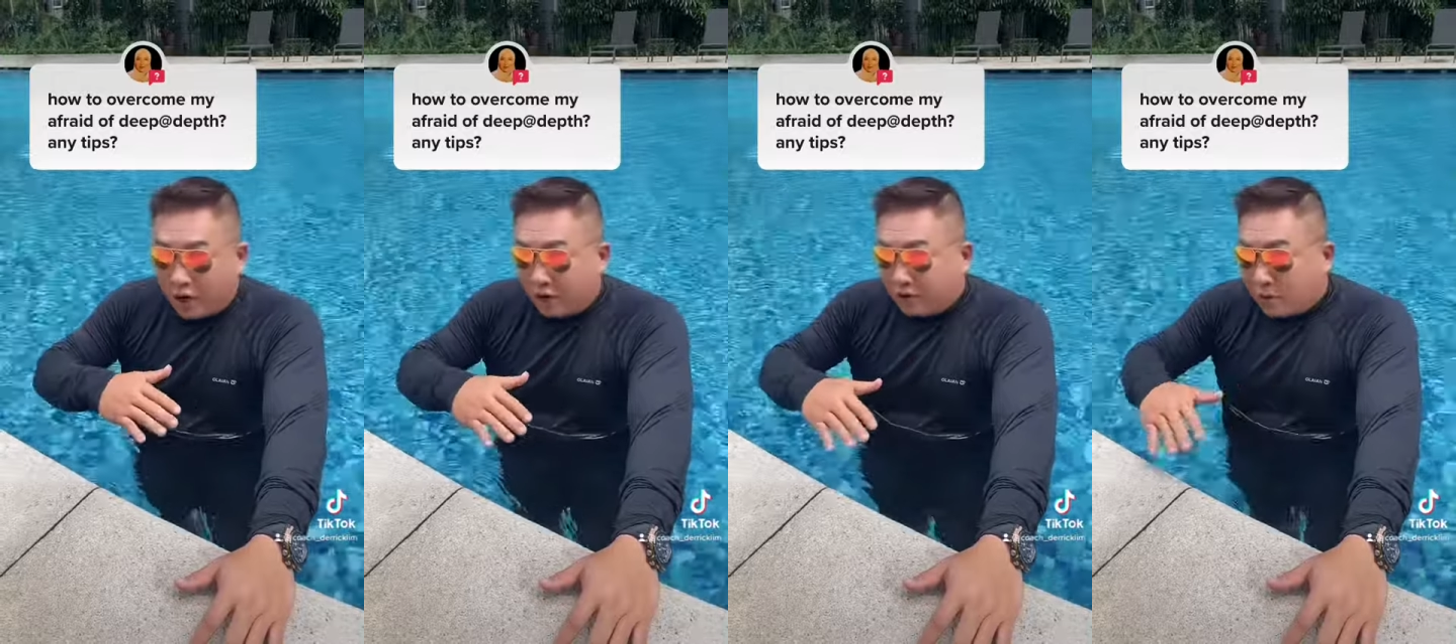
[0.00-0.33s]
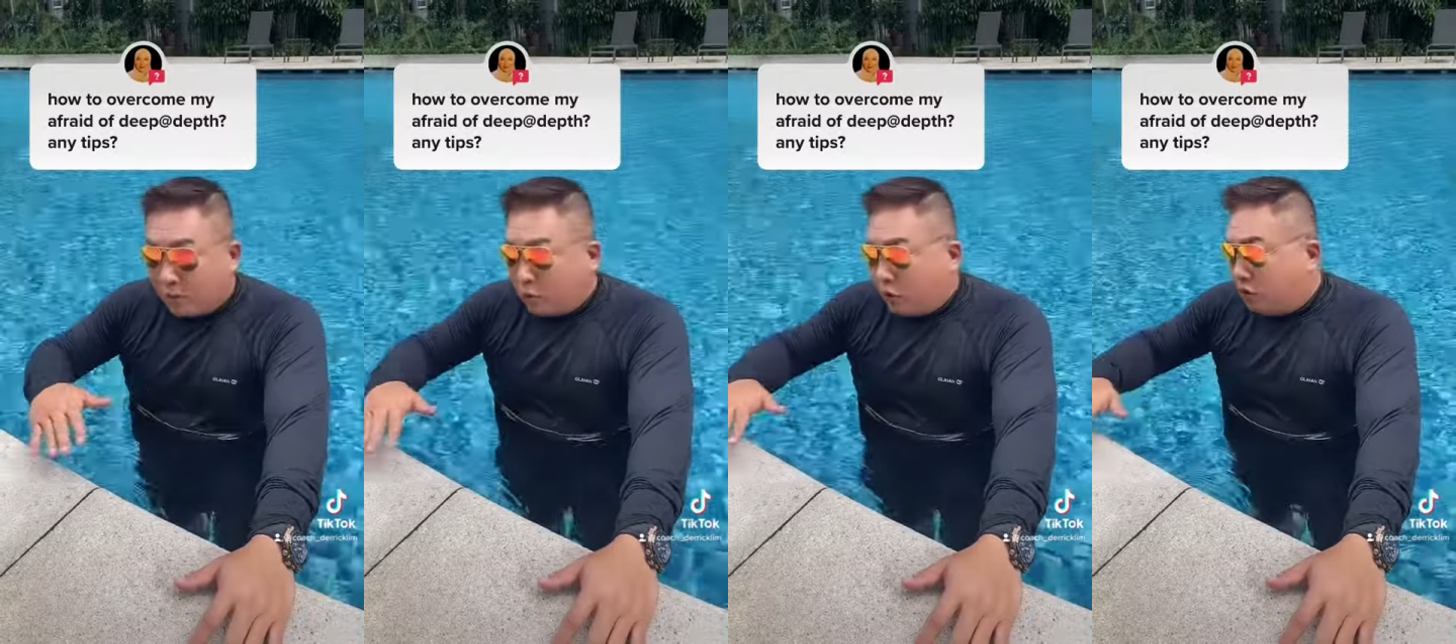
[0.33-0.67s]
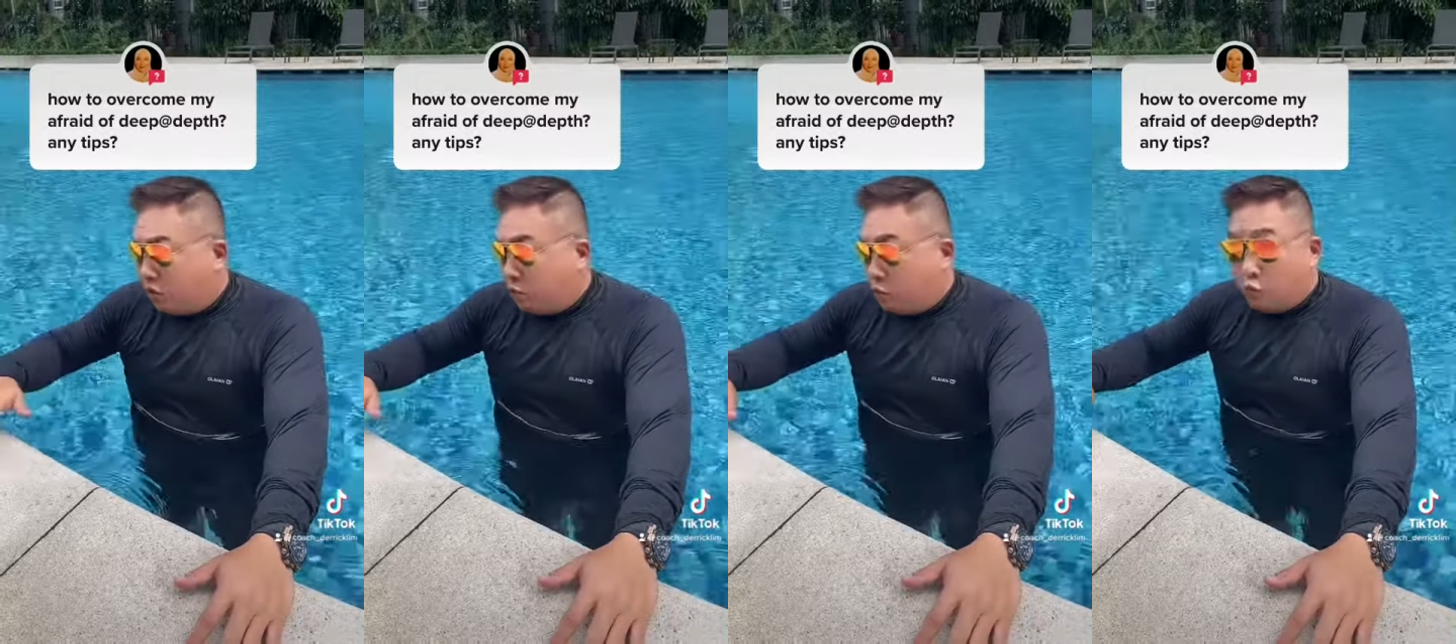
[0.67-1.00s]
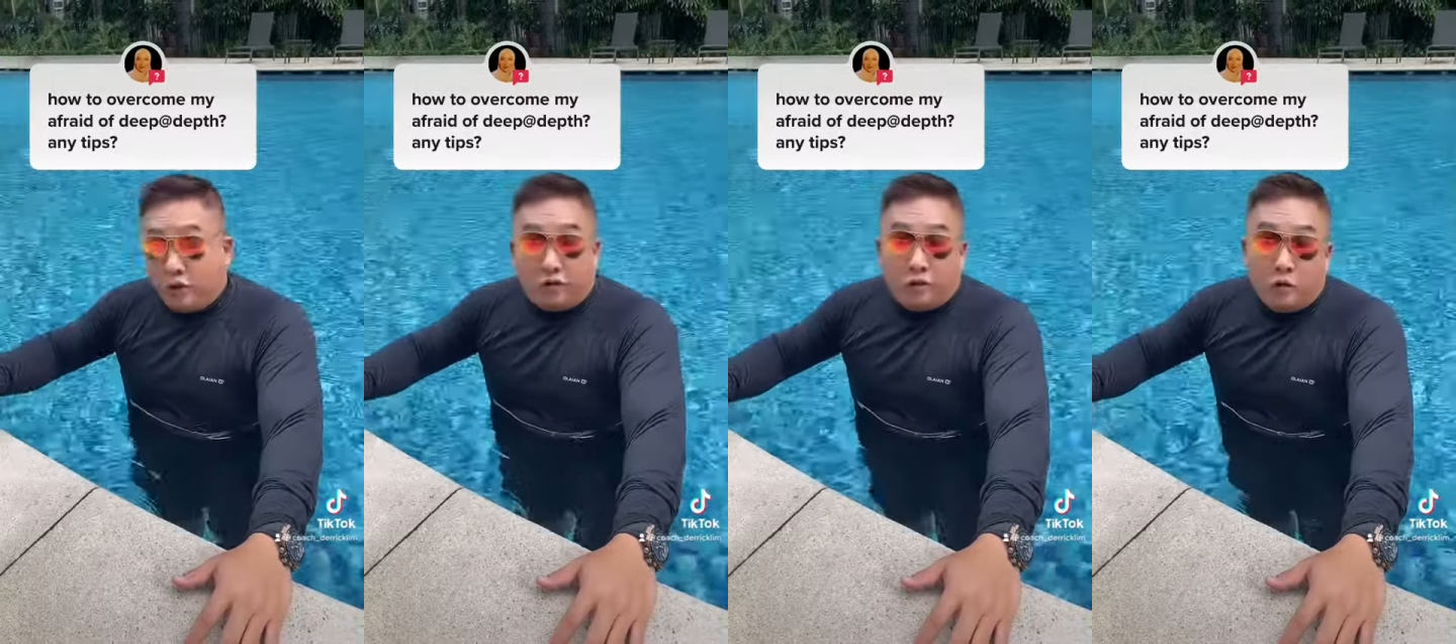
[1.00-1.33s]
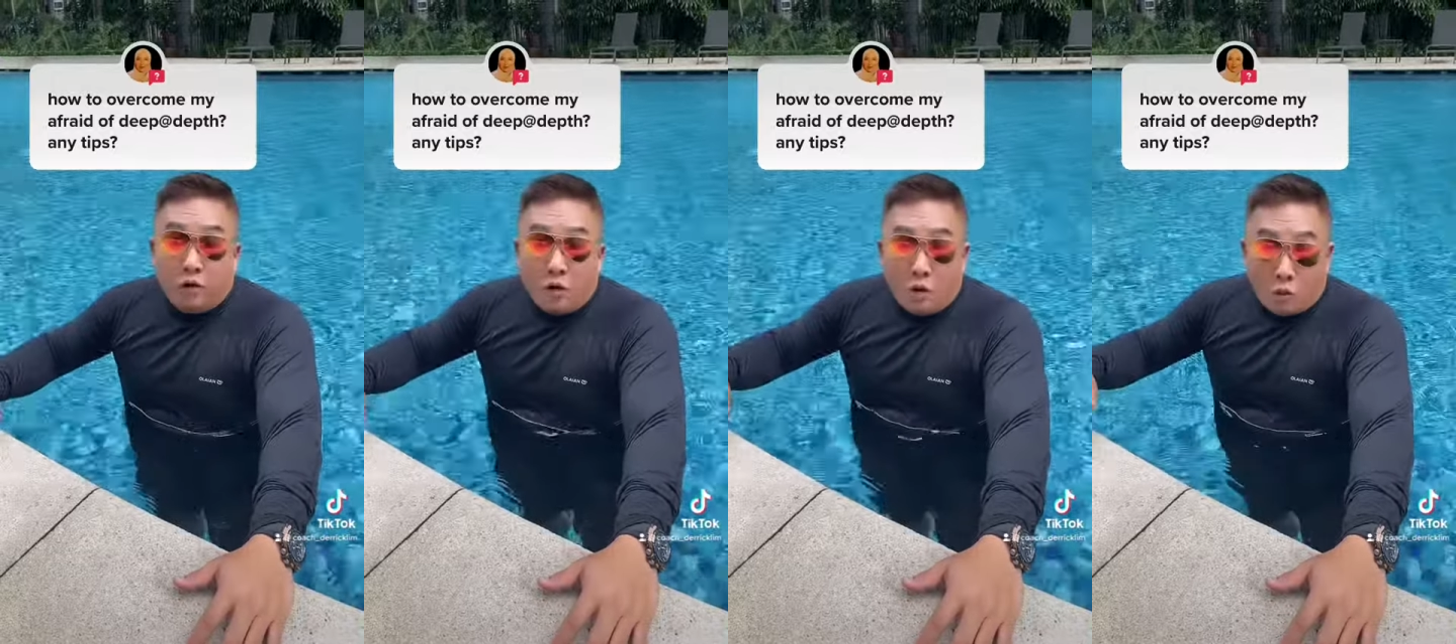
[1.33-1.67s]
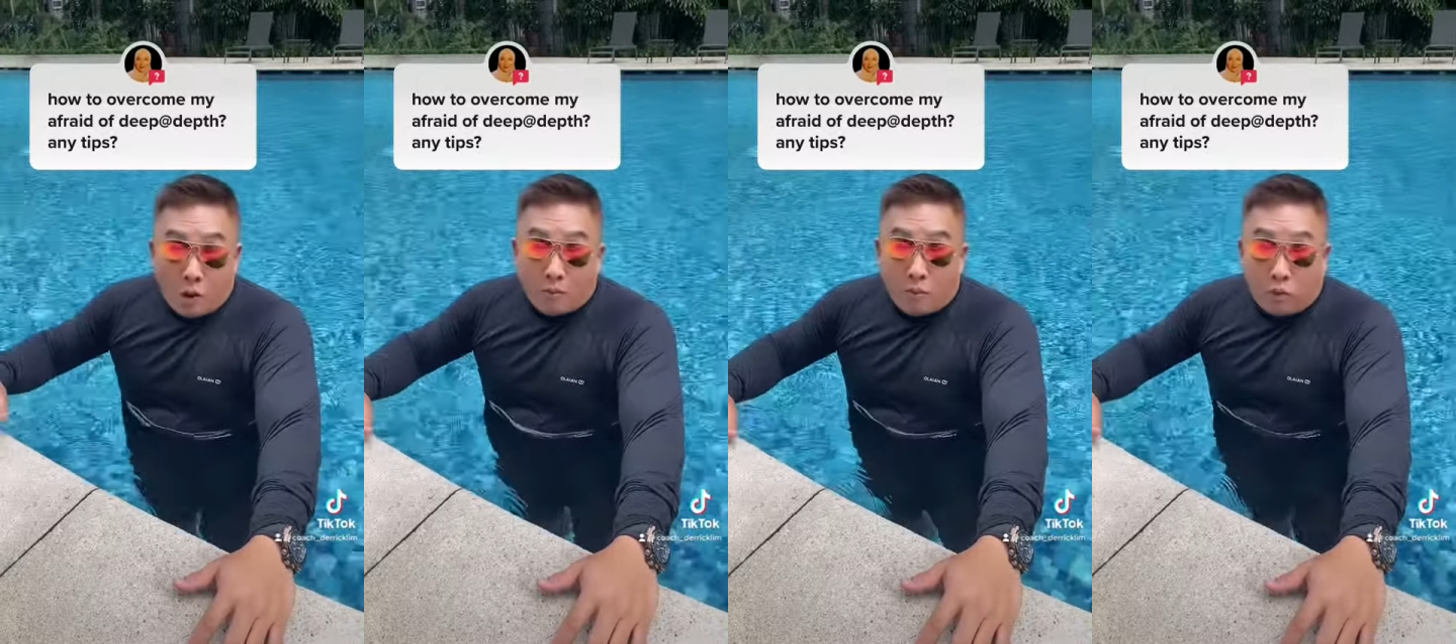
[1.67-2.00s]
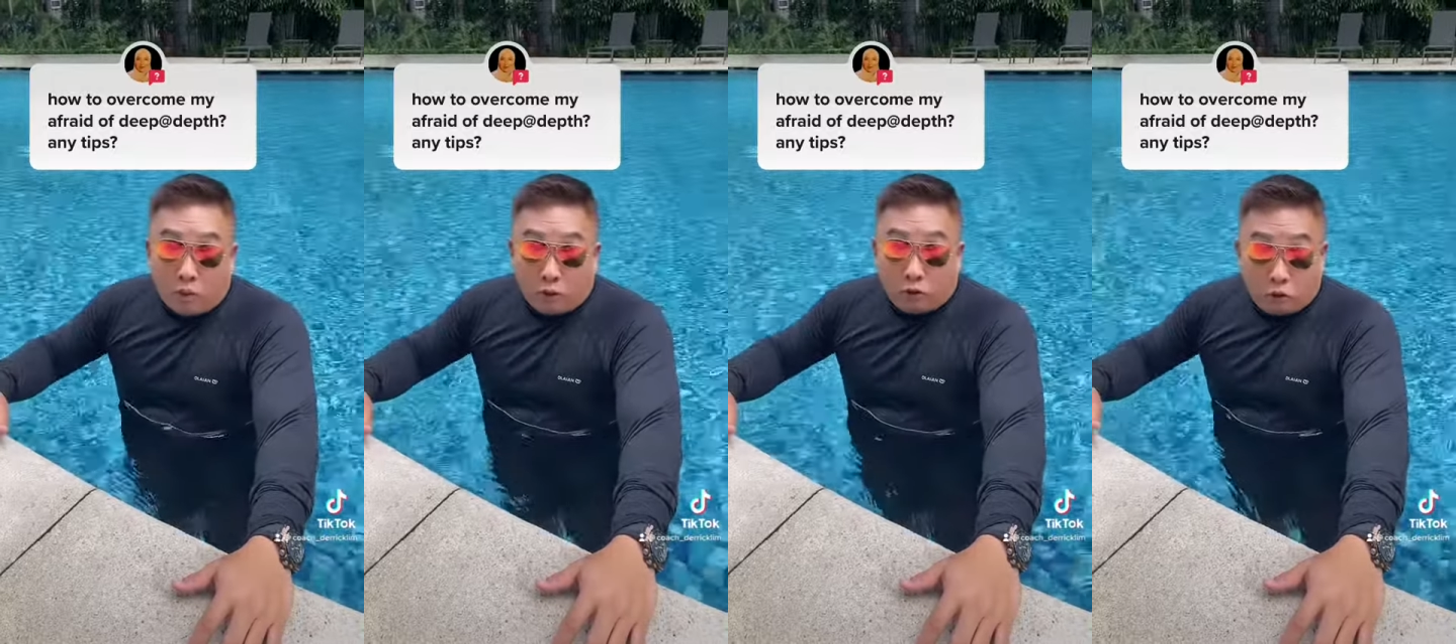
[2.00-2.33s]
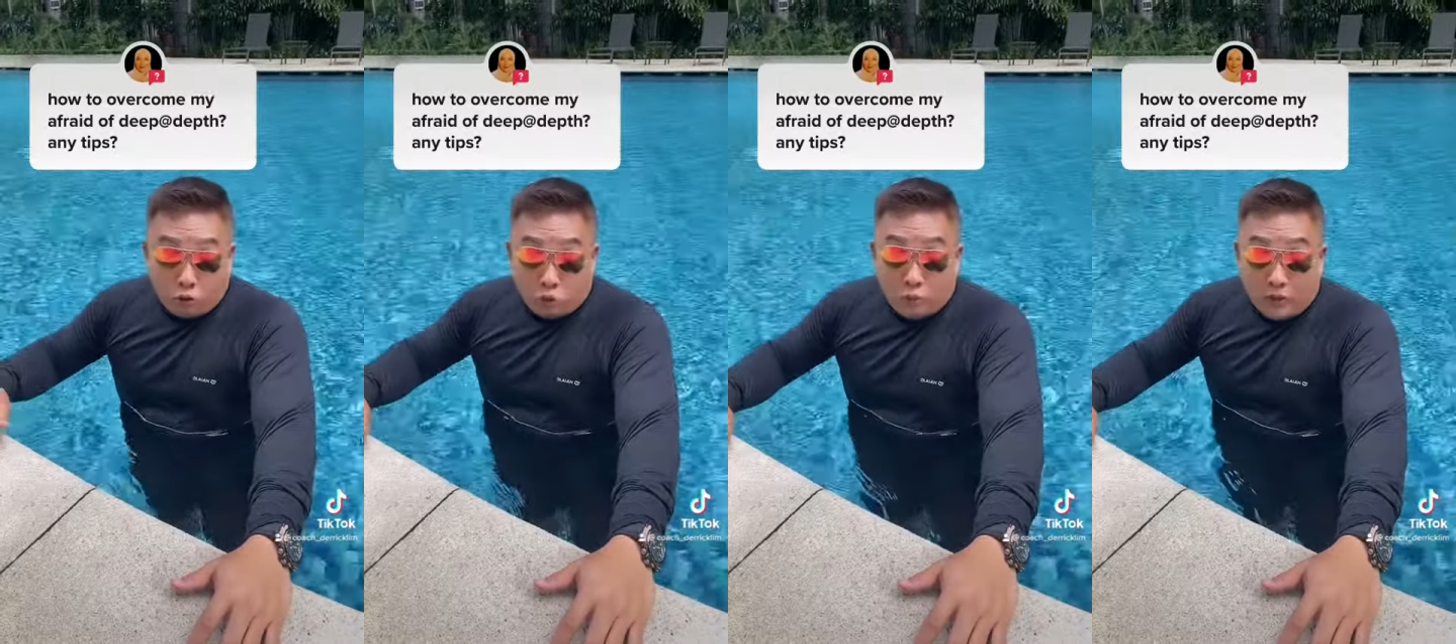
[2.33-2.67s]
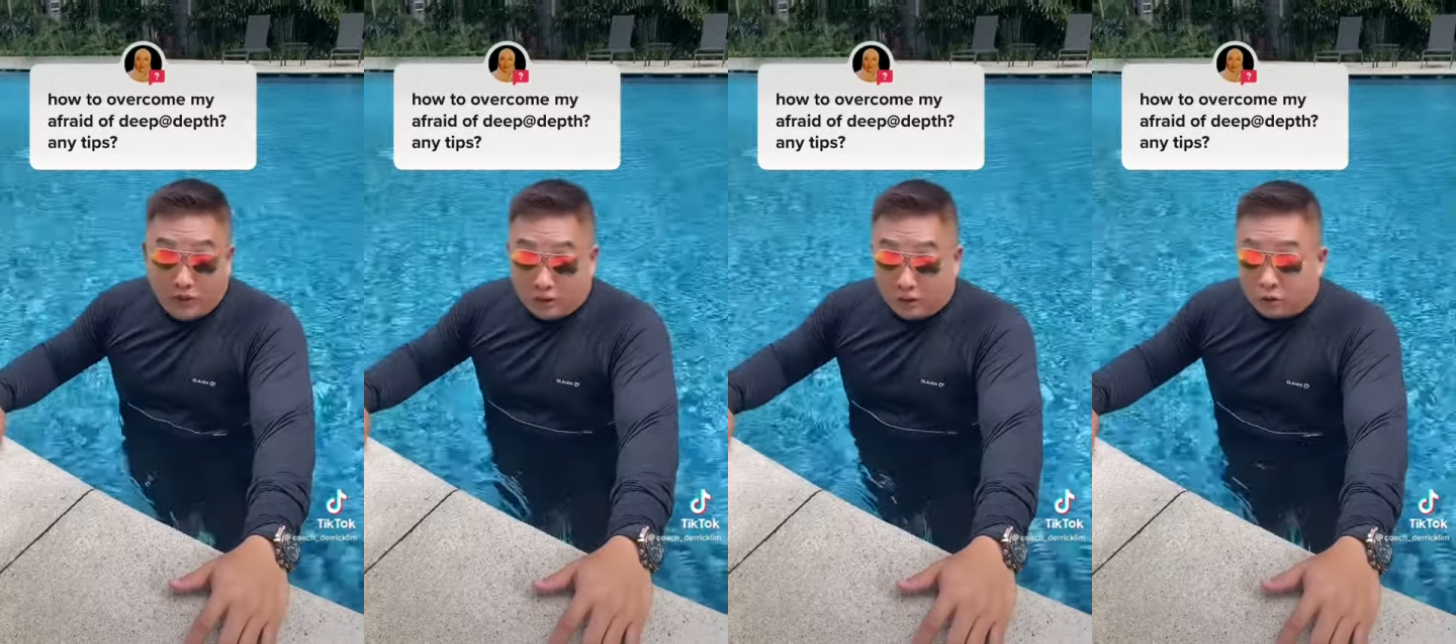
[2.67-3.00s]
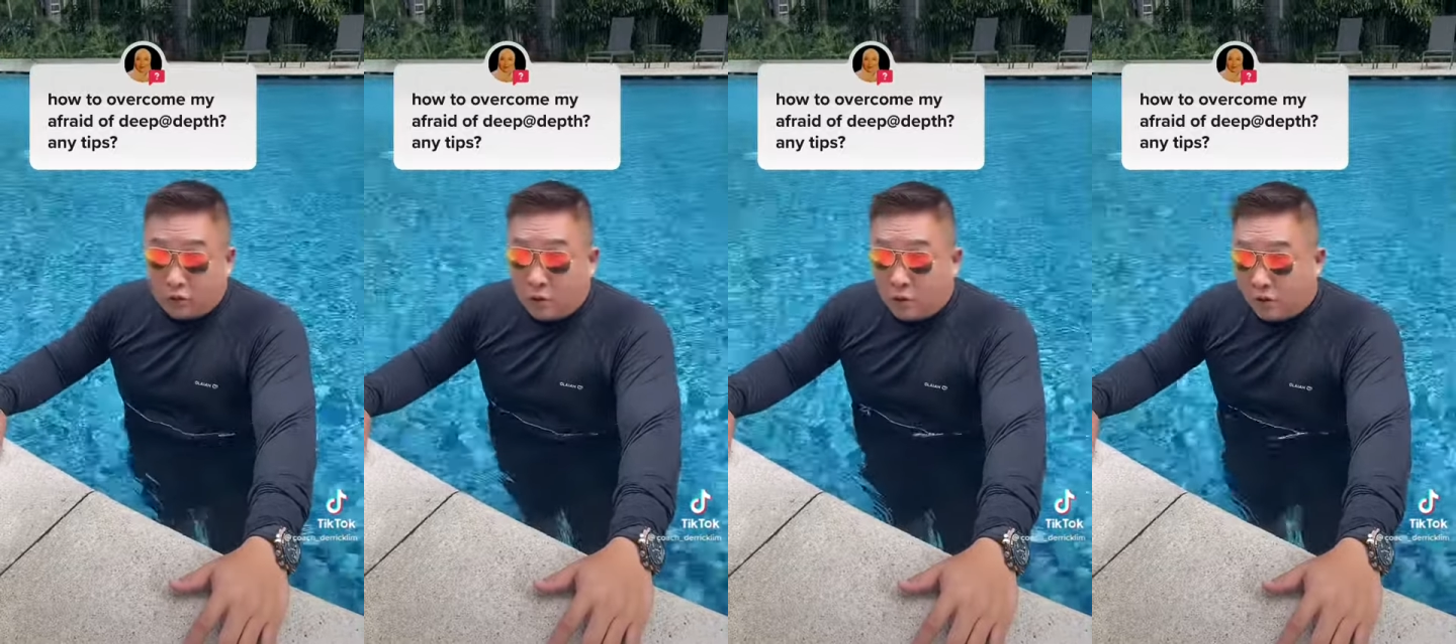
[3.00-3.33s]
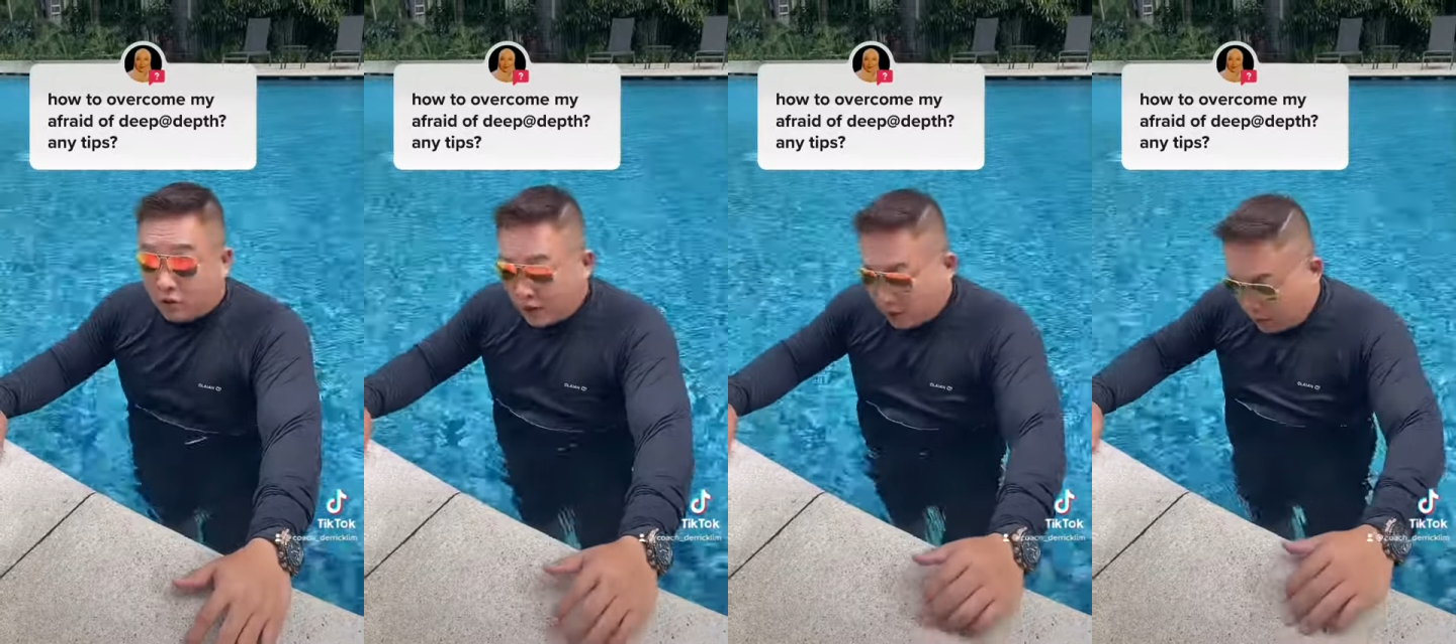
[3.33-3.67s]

Example, this pool is 1.2 meters, right?